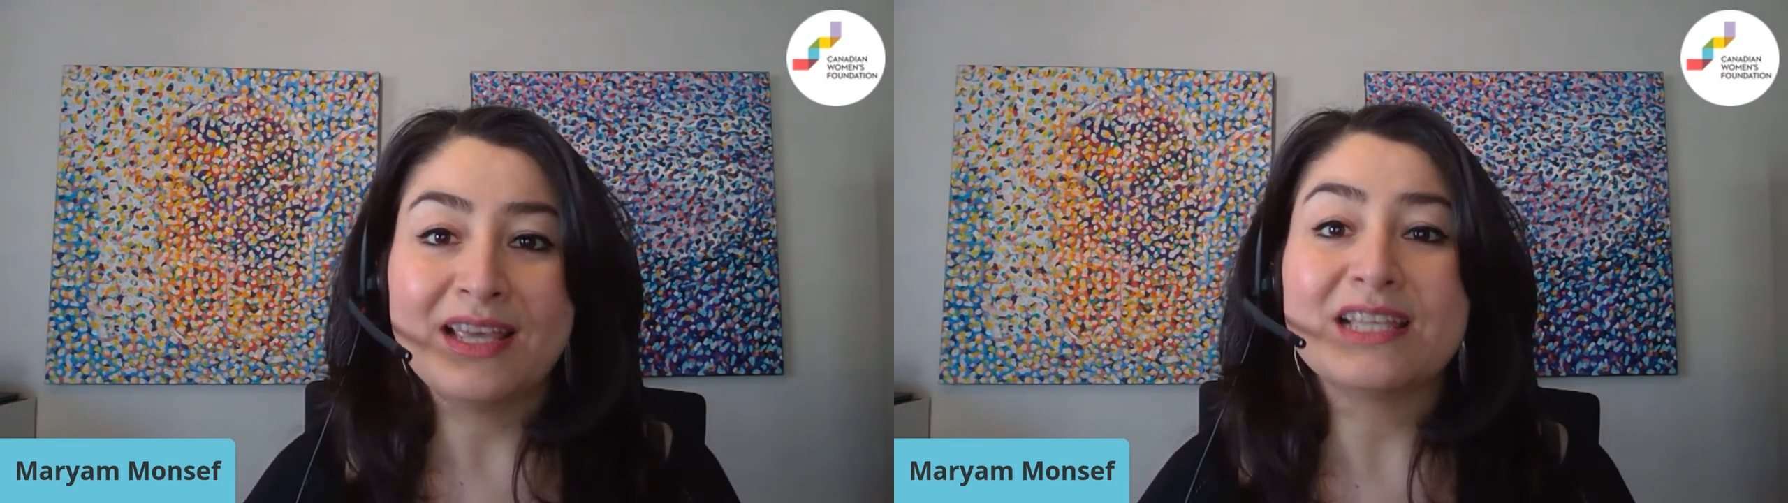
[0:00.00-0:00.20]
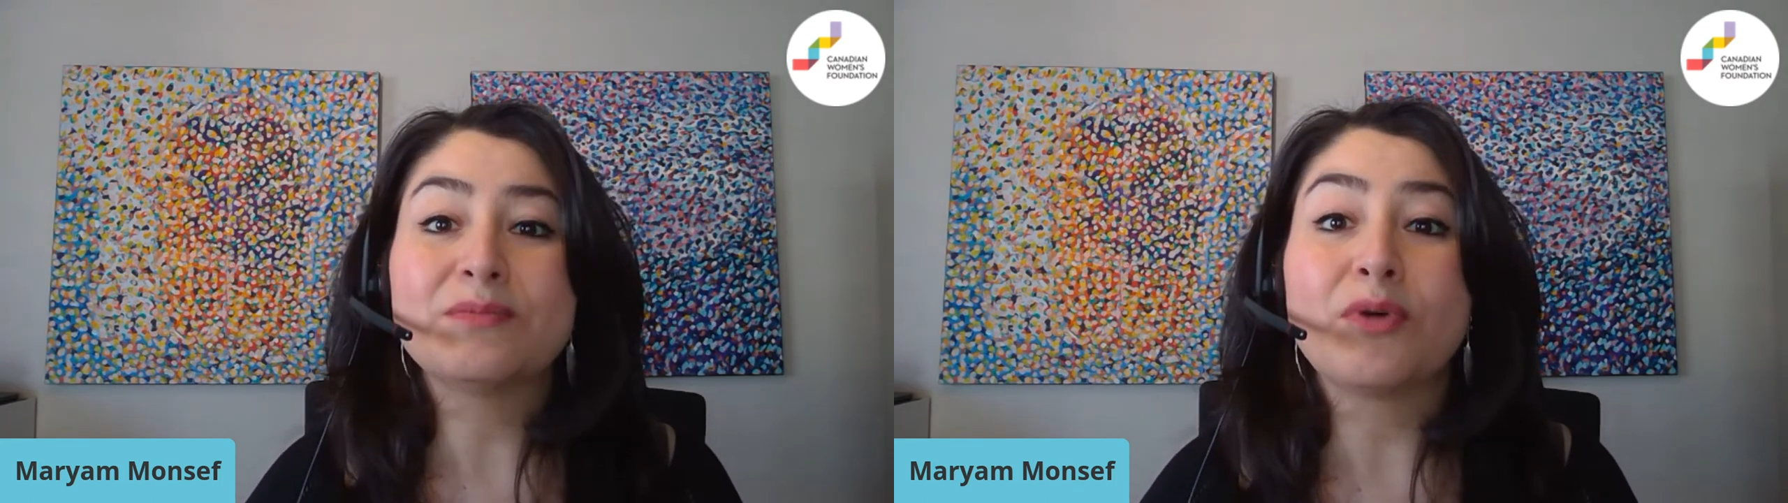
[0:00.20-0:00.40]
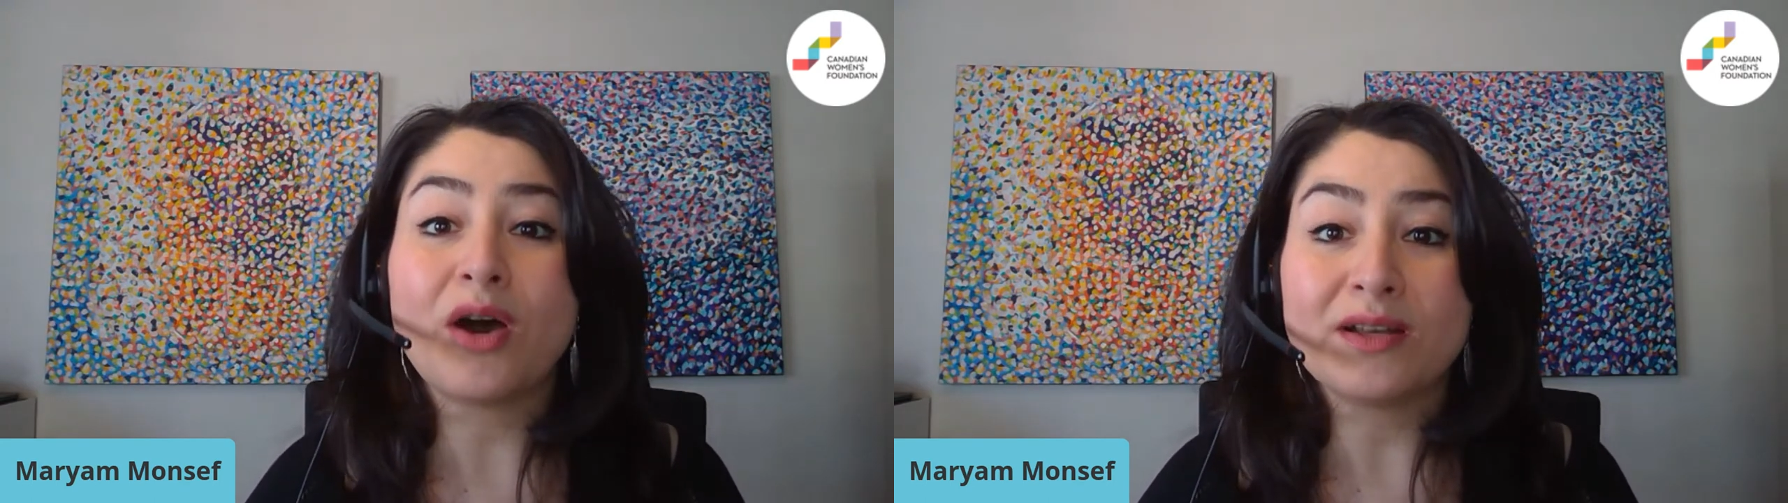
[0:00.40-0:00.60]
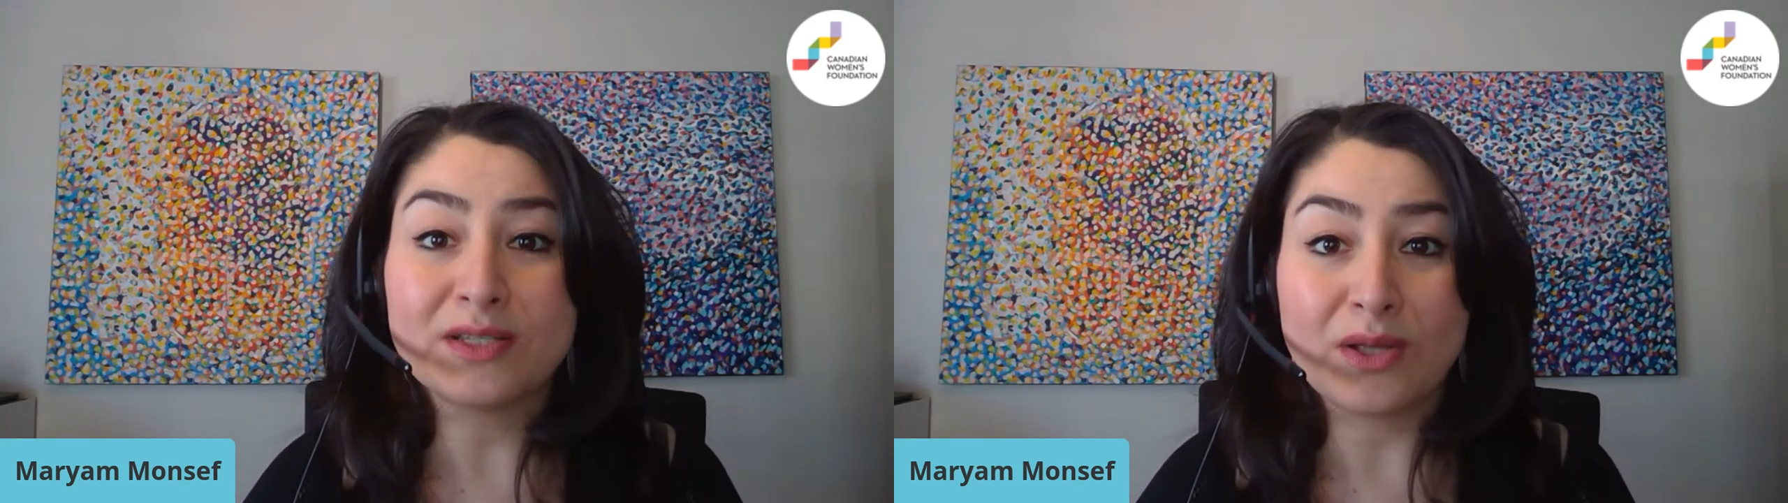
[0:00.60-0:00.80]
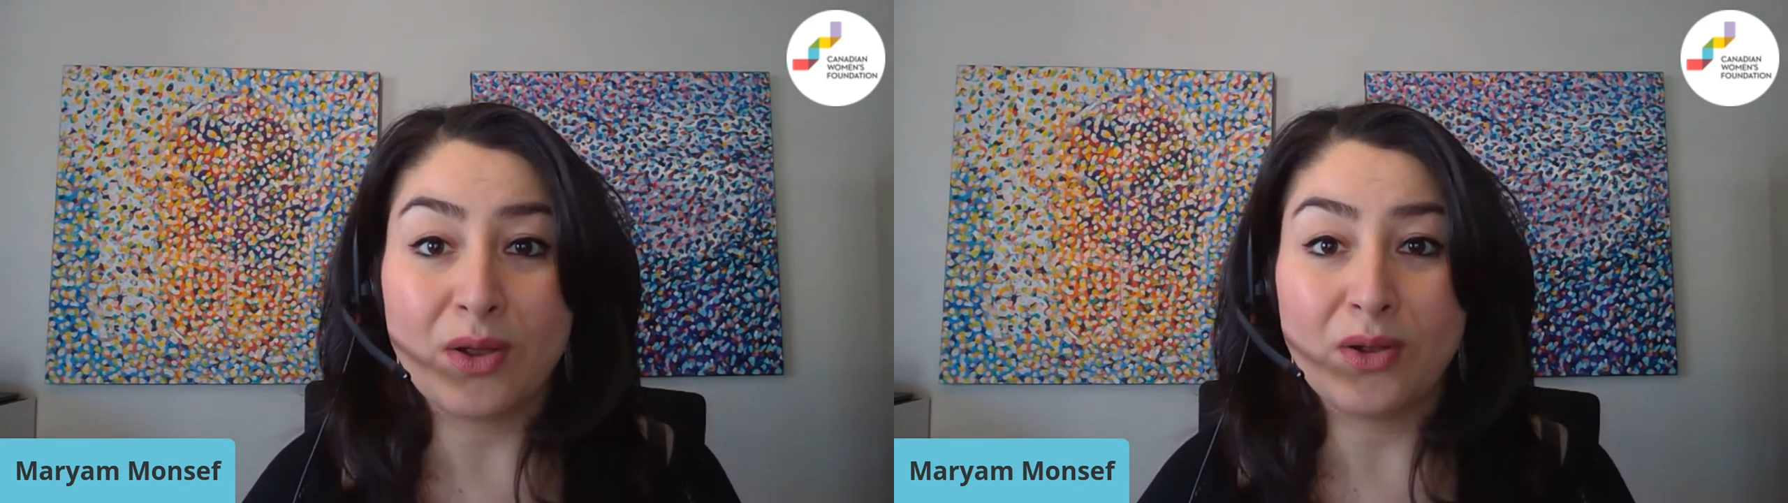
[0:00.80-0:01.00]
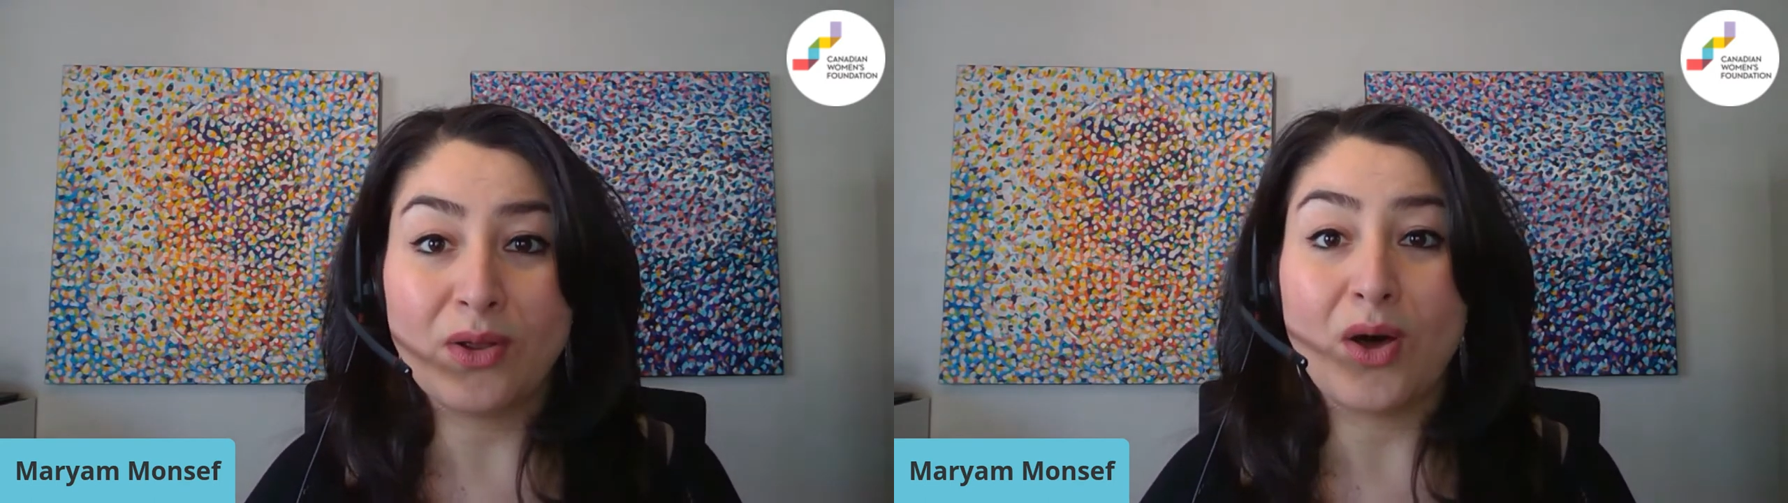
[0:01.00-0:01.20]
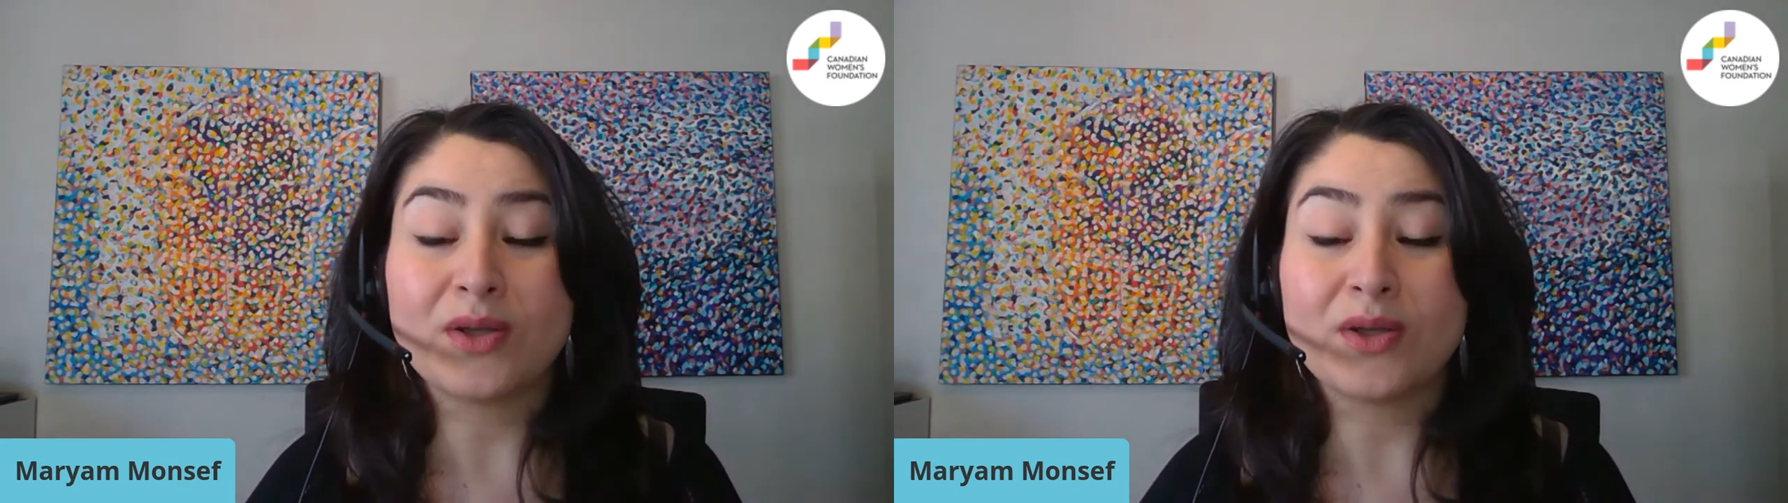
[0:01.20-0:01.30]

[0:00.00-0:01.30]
has brought us all